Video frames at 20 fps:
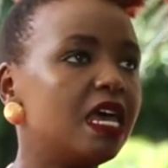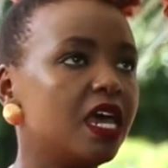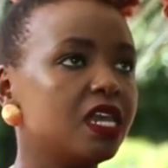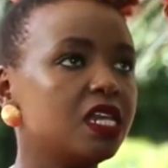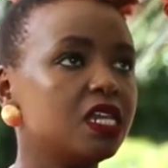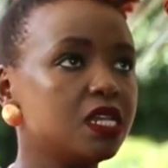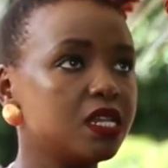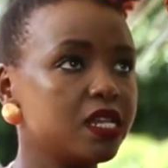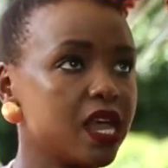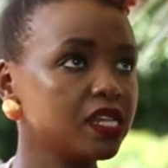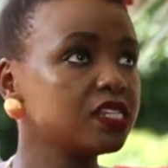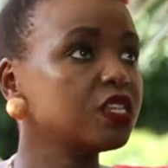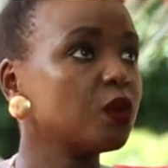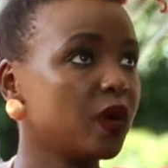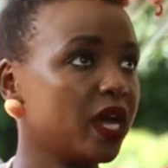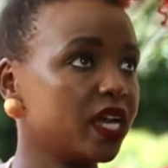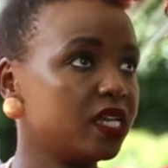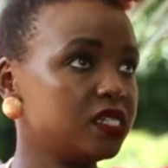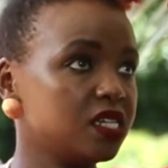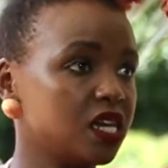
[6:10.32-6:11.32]
And that's our
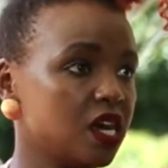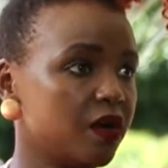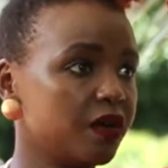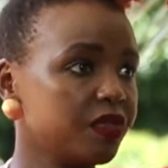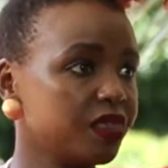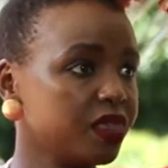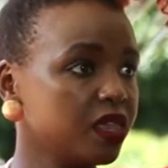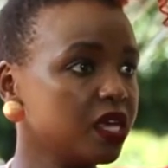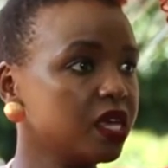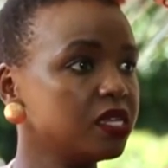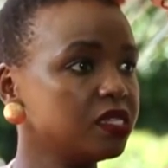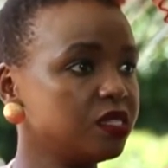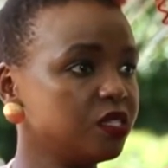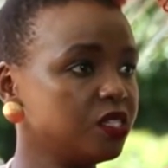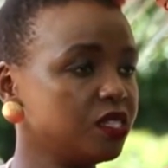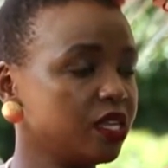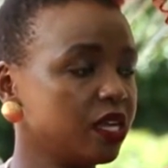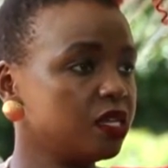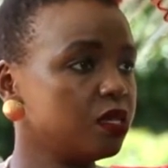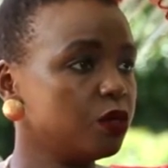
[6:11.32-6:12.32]
idea. Our thing is just
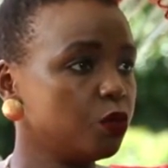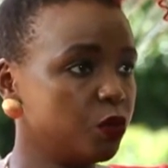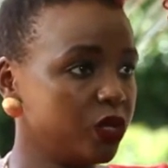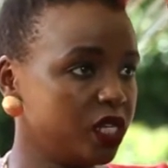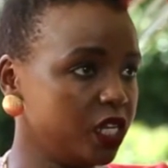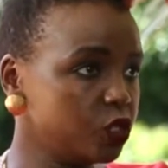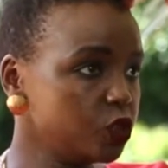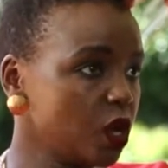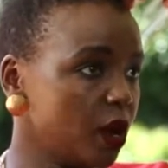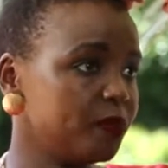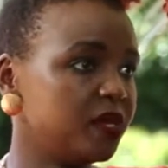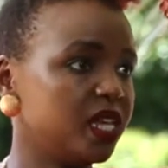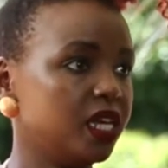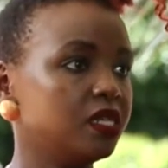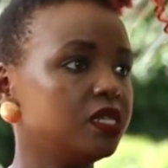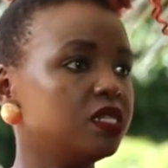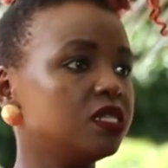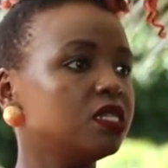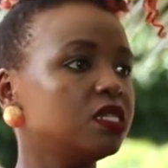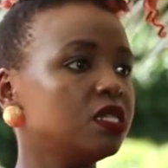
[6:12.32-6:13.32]
that we need to
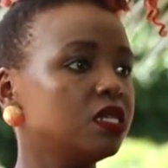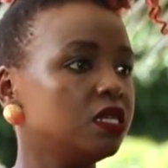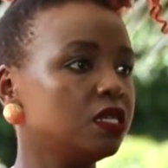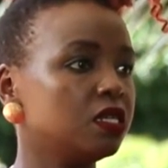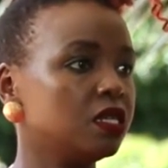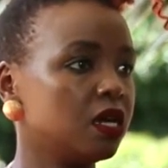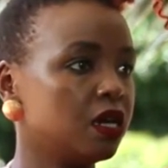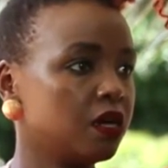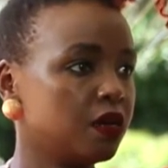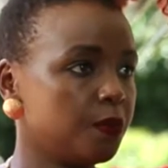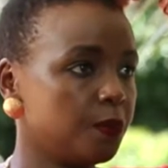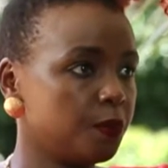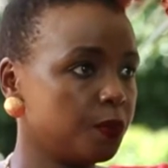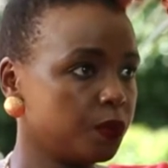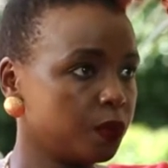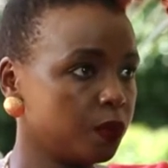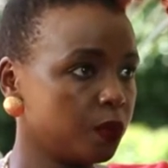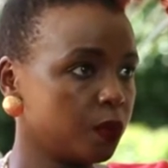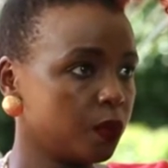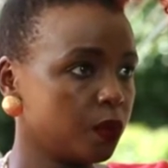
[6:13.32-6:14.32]
update the
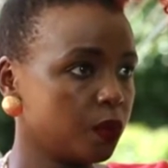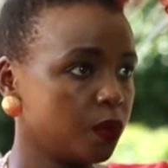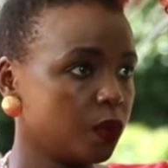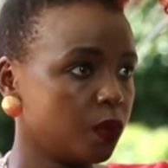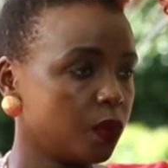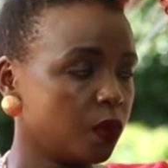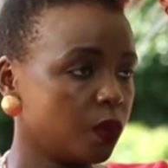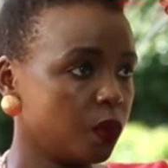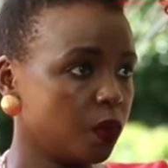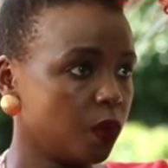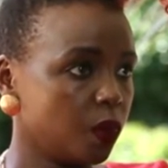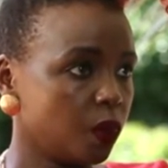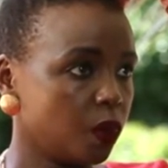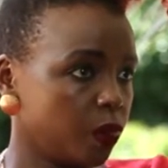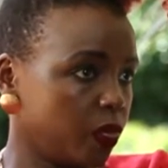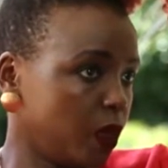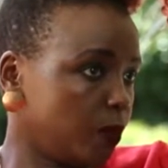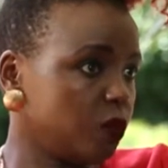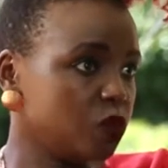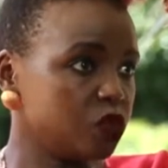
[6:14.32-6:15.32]

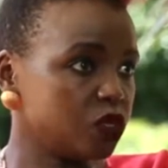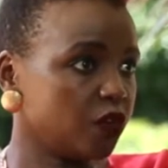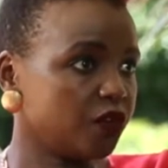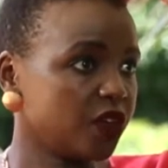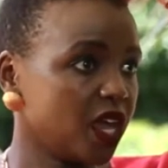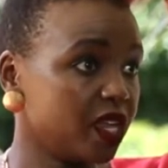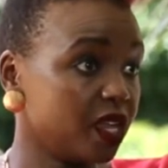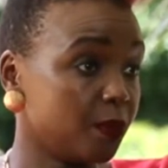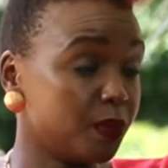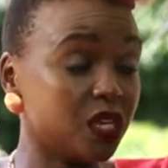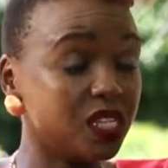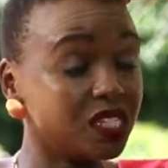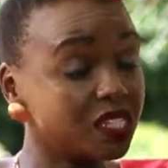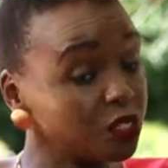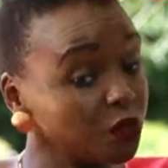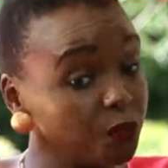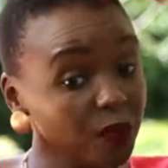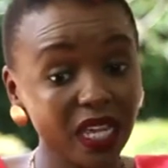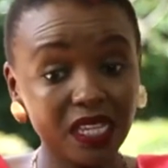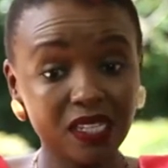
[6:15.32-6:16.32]
music of Kenya. Because
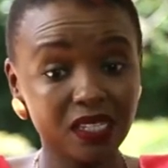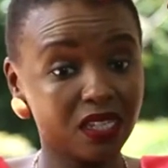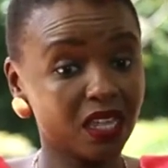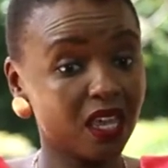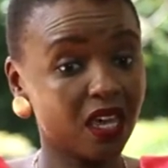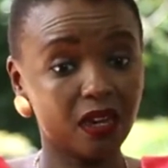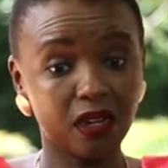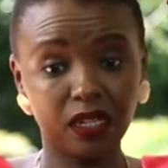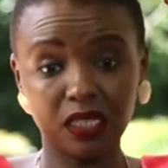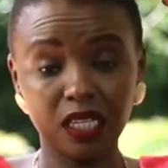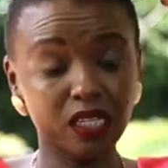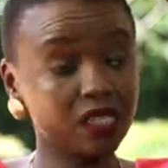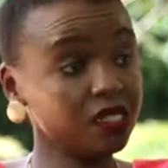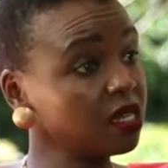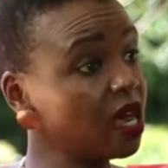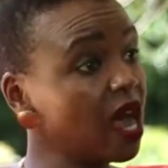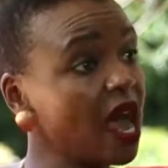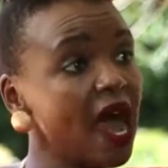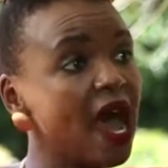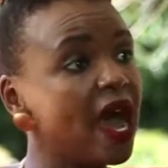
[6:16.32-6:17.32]
to me, it's there. It's
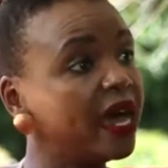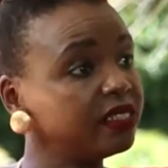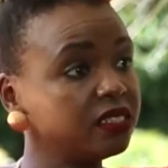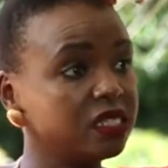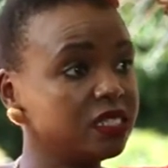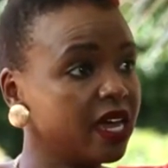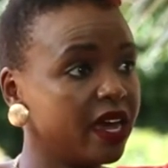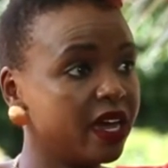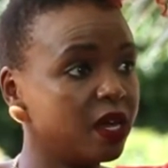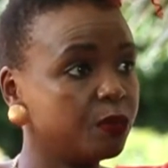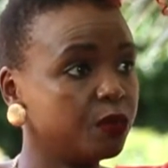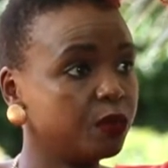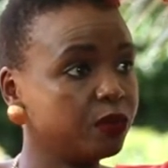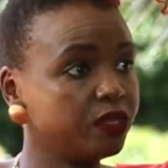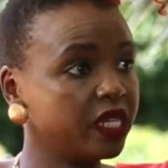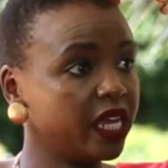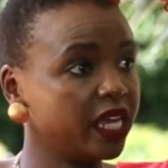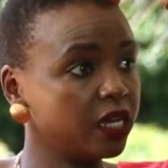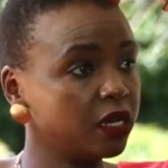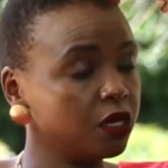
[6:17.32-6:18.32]
undeniable.
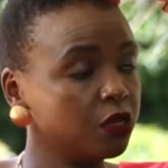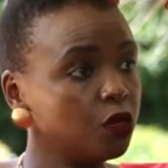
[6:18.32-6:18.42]
Like,